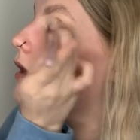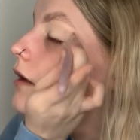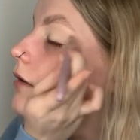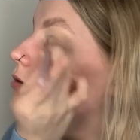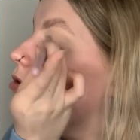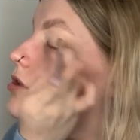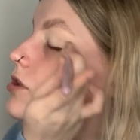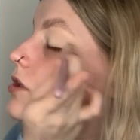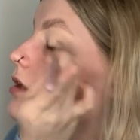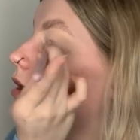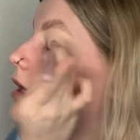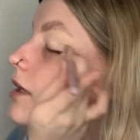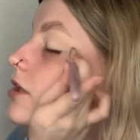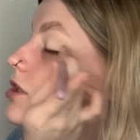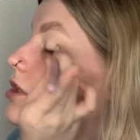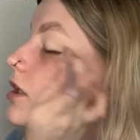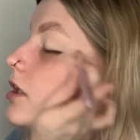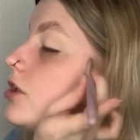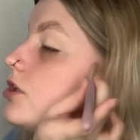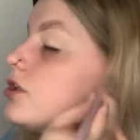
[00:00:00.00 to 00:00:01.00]
it was
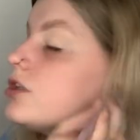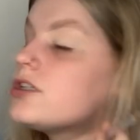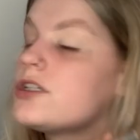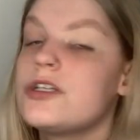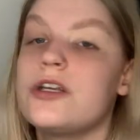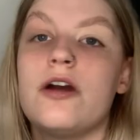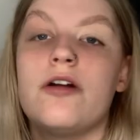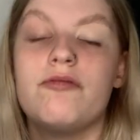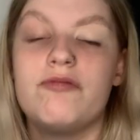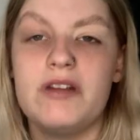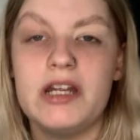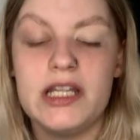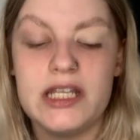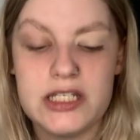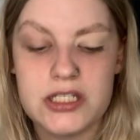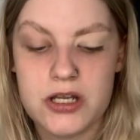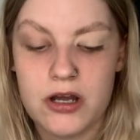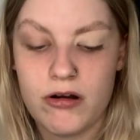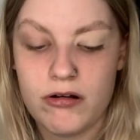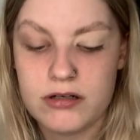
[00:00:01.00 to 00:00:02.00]
literally just a
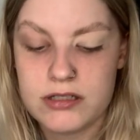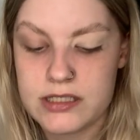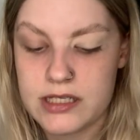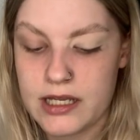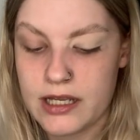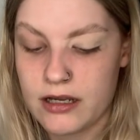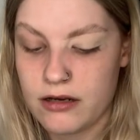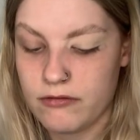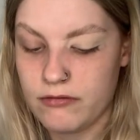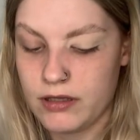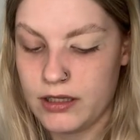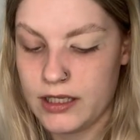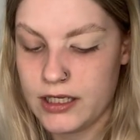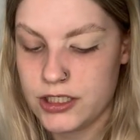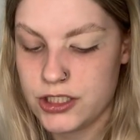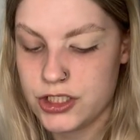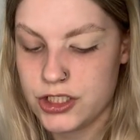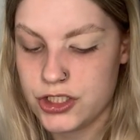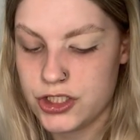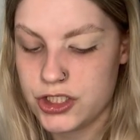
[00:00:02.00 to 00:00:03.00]
really toxic
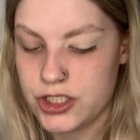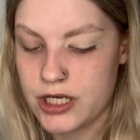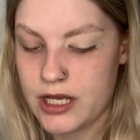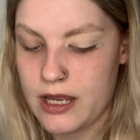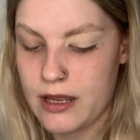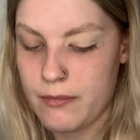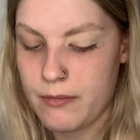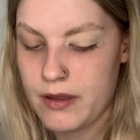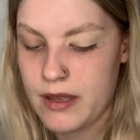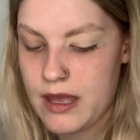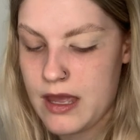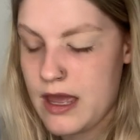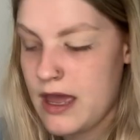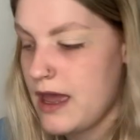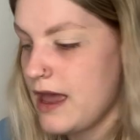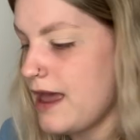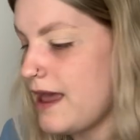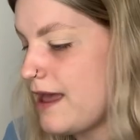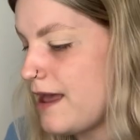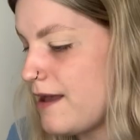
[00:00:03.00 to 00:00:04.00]
relationship.
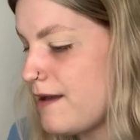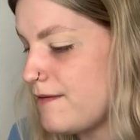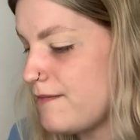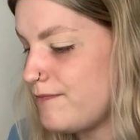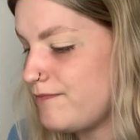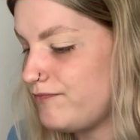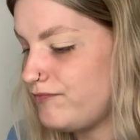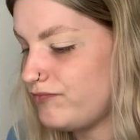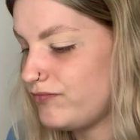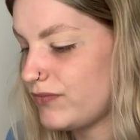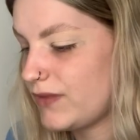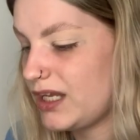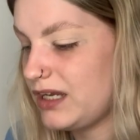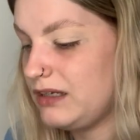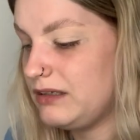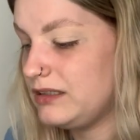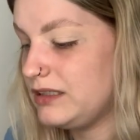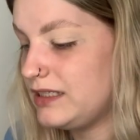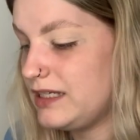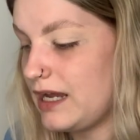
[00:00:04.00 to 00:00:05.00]
Wasn't
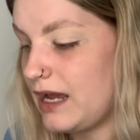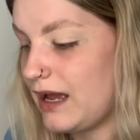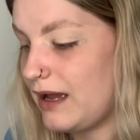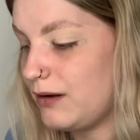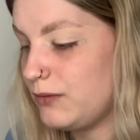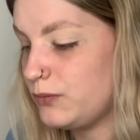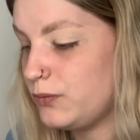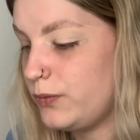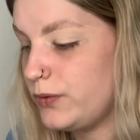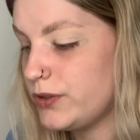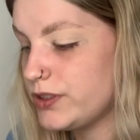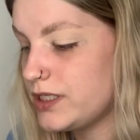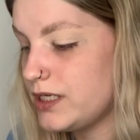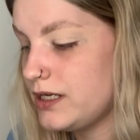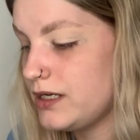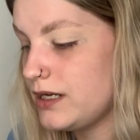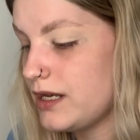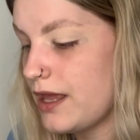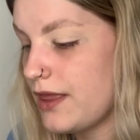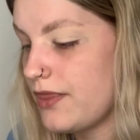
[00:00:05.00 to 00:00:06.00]

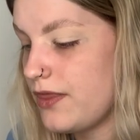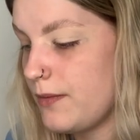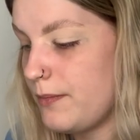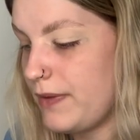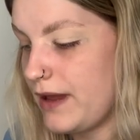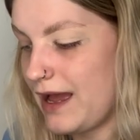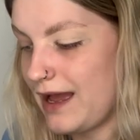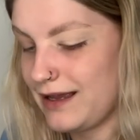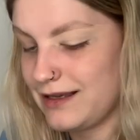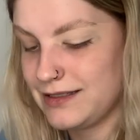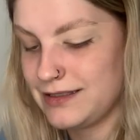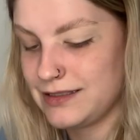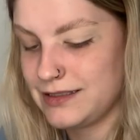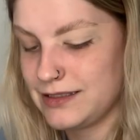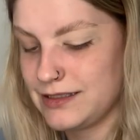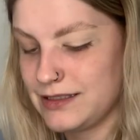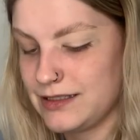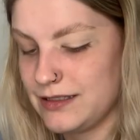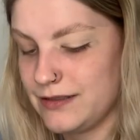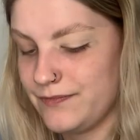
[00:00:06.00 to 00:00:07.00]
the
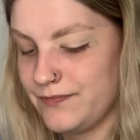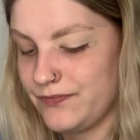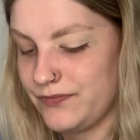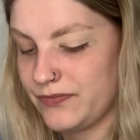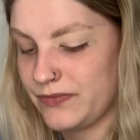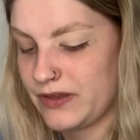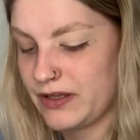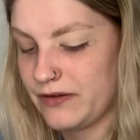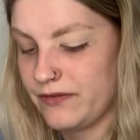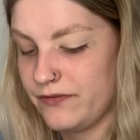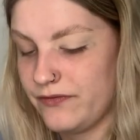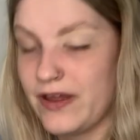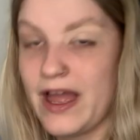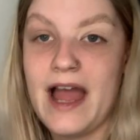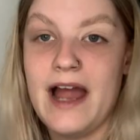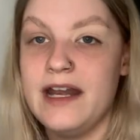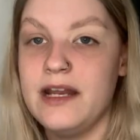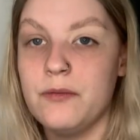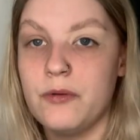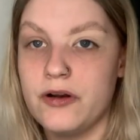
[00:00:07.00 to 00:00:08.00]
best for
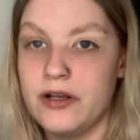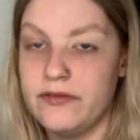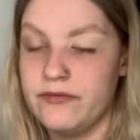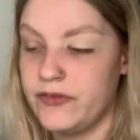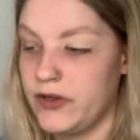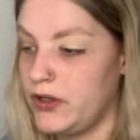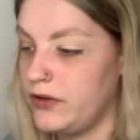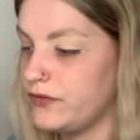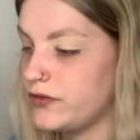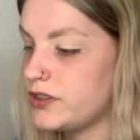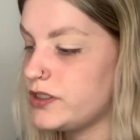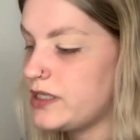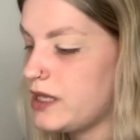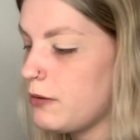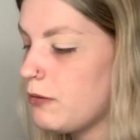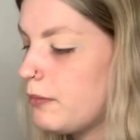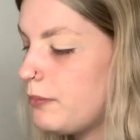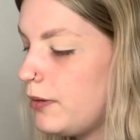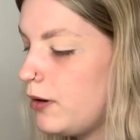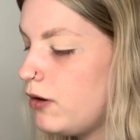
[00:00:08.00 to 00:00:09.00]
anyone involved because
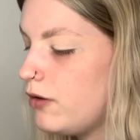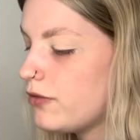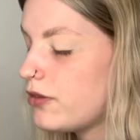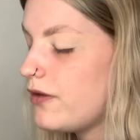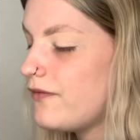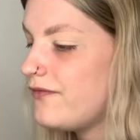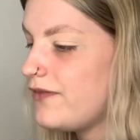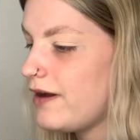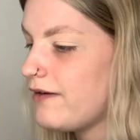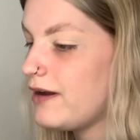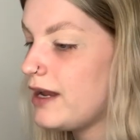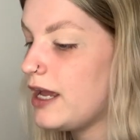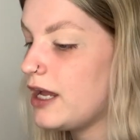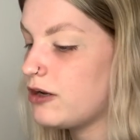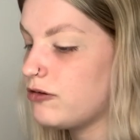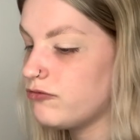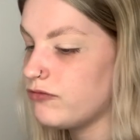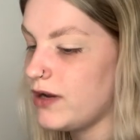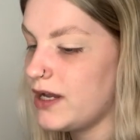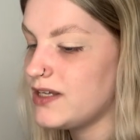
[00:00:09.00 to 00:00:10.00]
they were both very
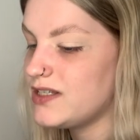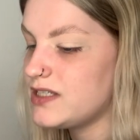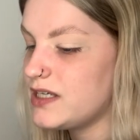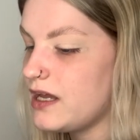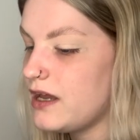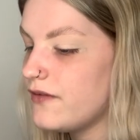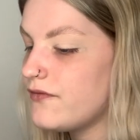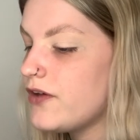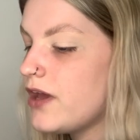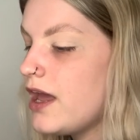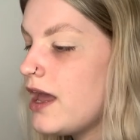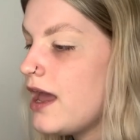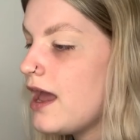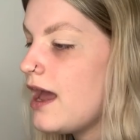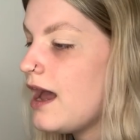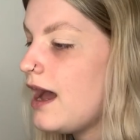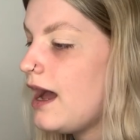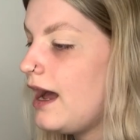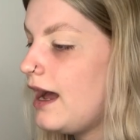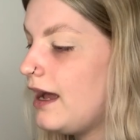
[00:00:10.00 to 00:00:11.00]
aggressive
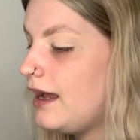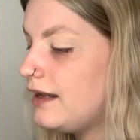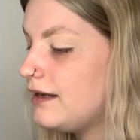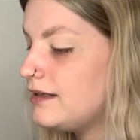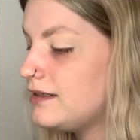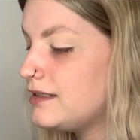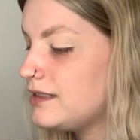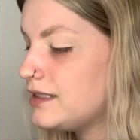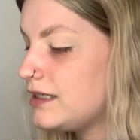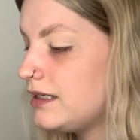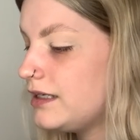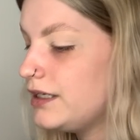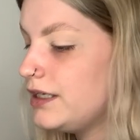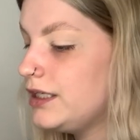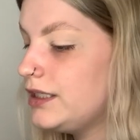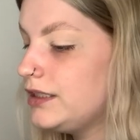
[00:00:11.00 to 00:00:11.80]
and